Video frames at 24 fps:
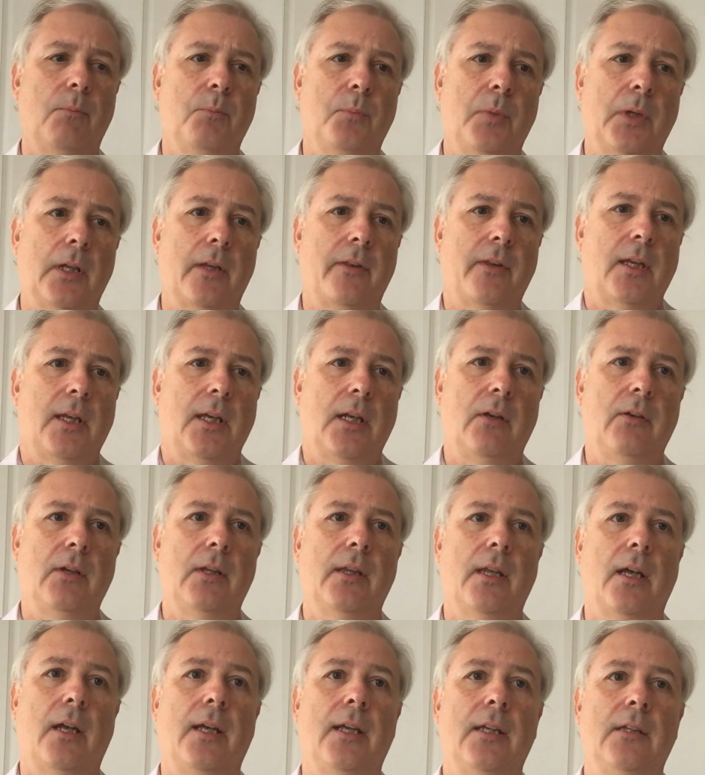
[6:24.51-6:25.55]
but at the hearing
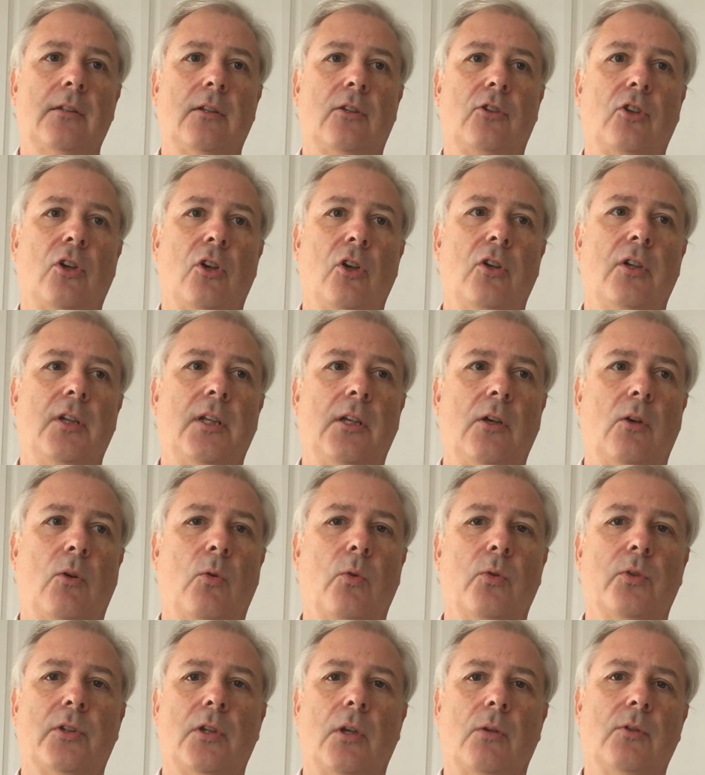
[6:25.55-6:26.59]
that his attorney
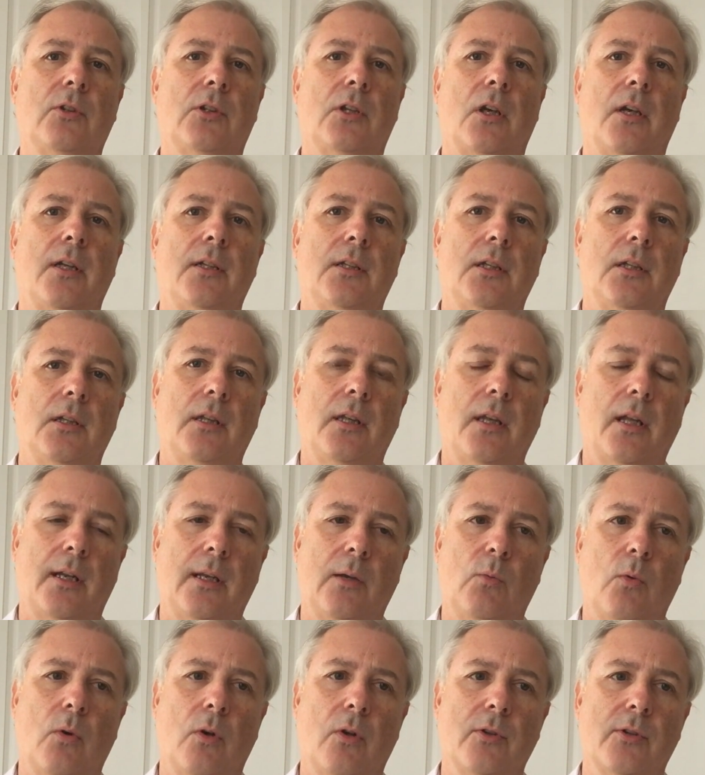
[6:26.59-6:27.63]
also cited that
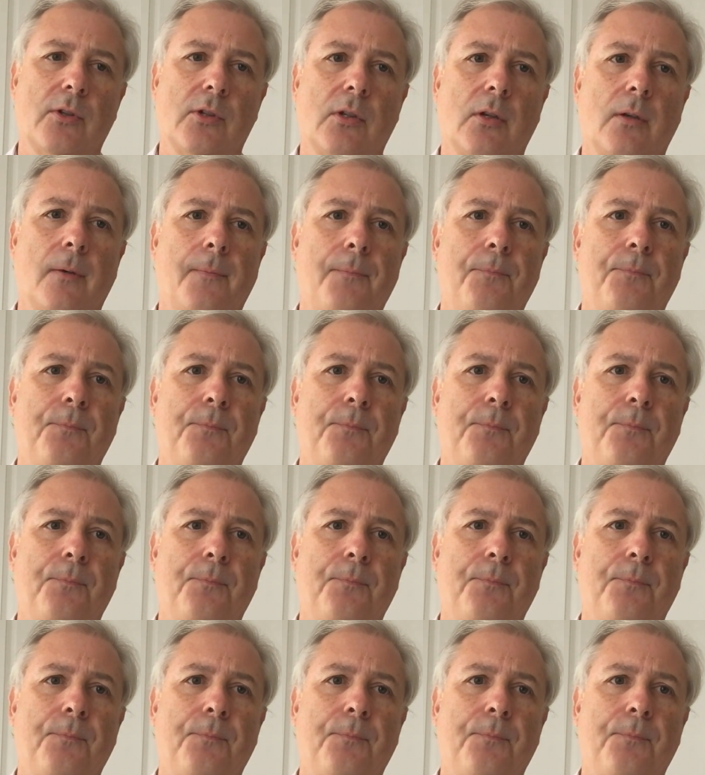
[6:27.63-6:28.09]
it was